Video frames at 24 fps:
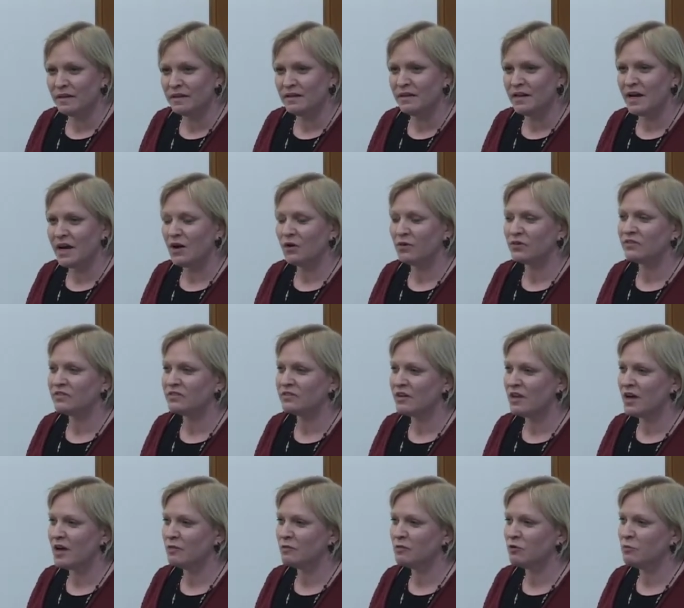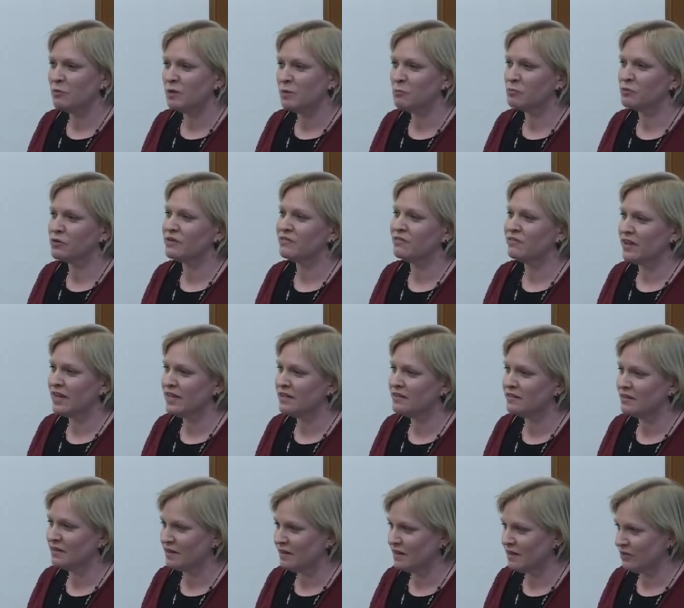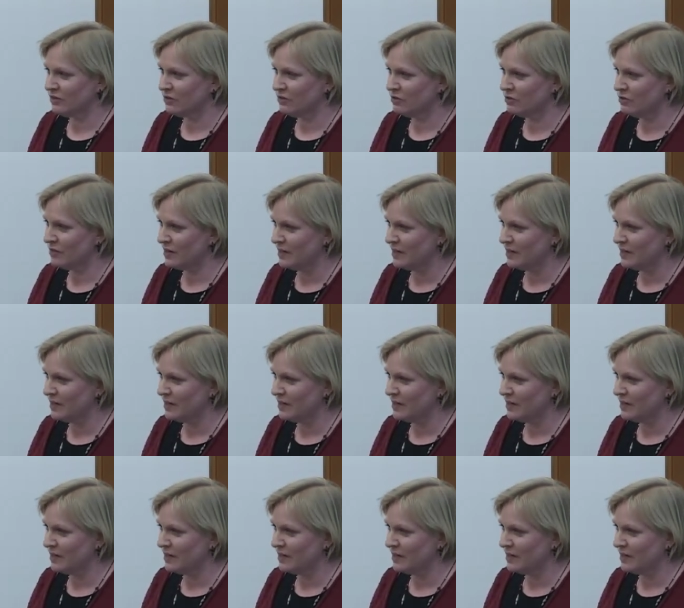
Now is a time to be preventing history.